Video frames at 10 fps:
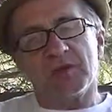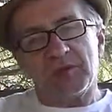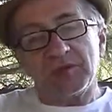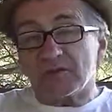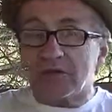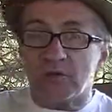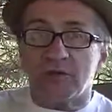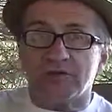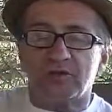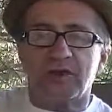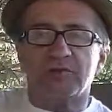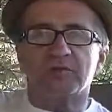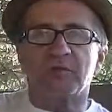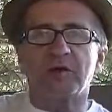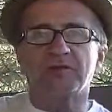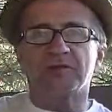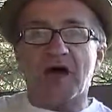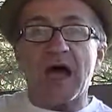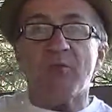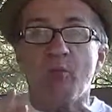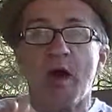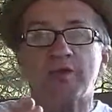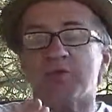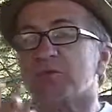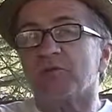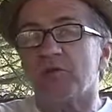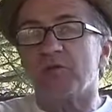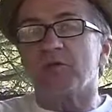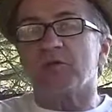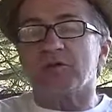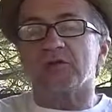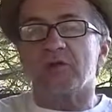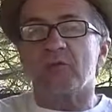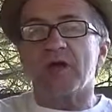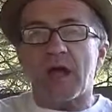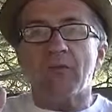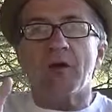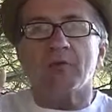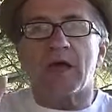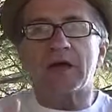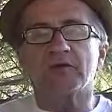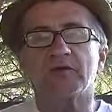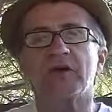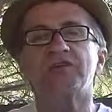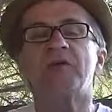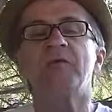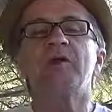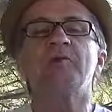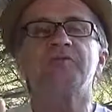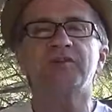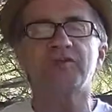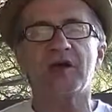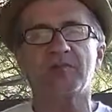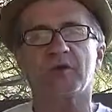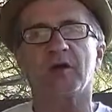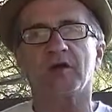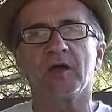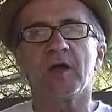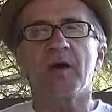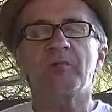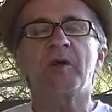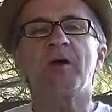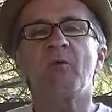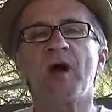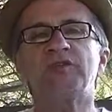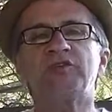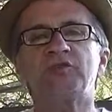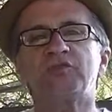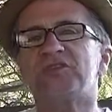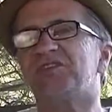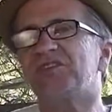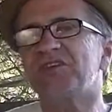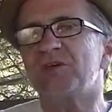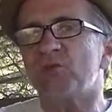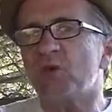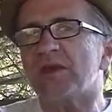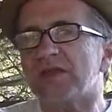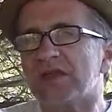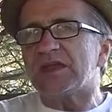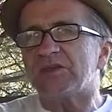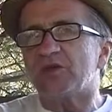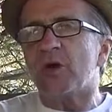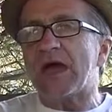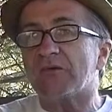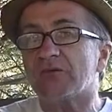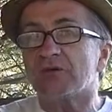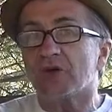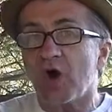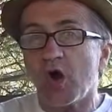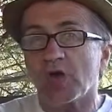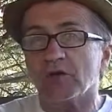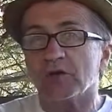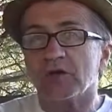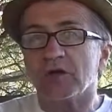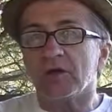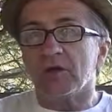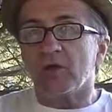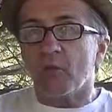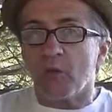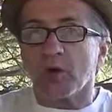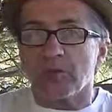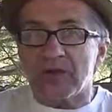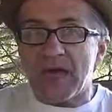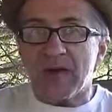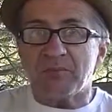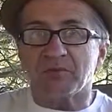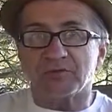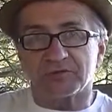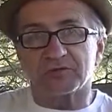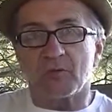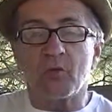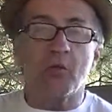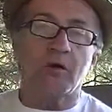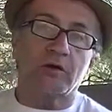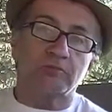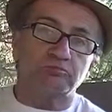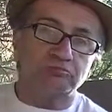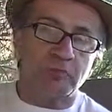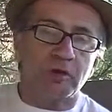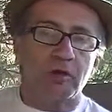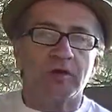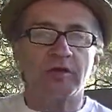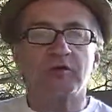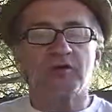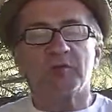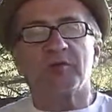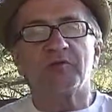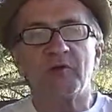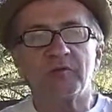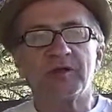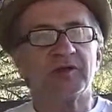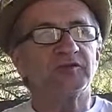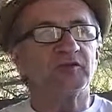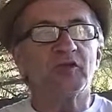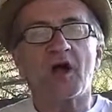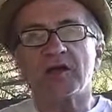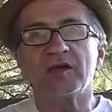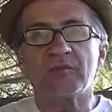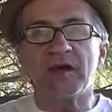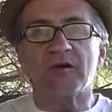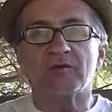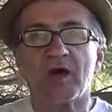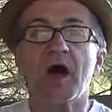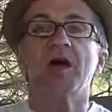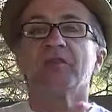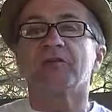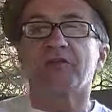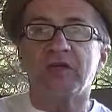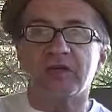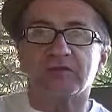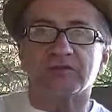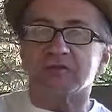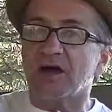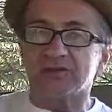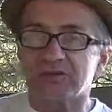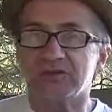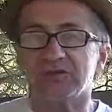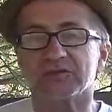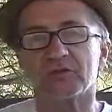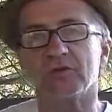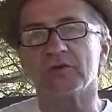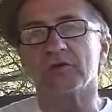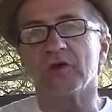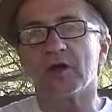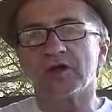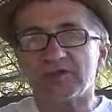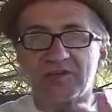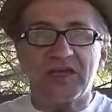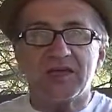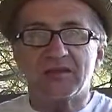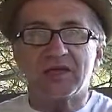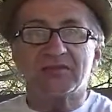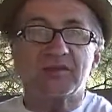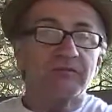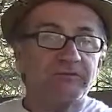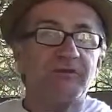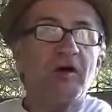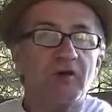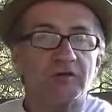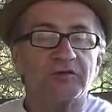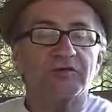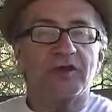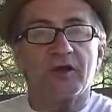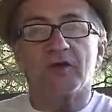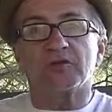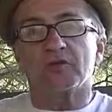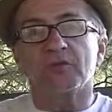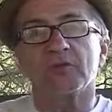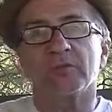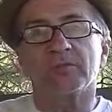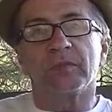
Because I do instigate responses. I want to provoke you in some way. I want to rattle your cage. I want to upset your apple cart. But I want you to see what is you have in your cart. Wormy apples. Or, you know, you're provoked because you're talking about other things, not Jesus. Or you're saying things that are false, that aren't true.